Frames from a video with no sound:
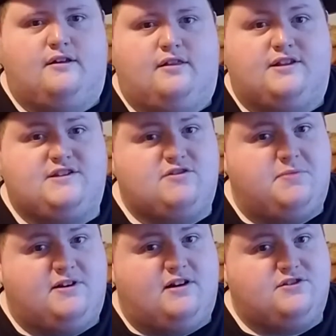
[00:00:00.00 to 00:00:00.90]
That seems a
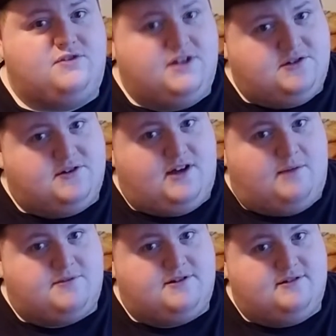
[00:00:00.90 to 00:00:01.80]
bit contradictory,
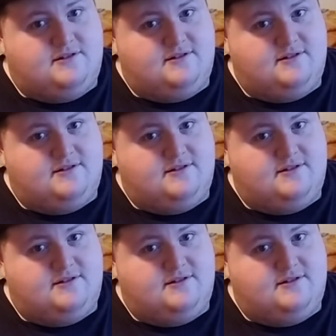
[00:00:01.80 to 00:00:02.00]
Captain.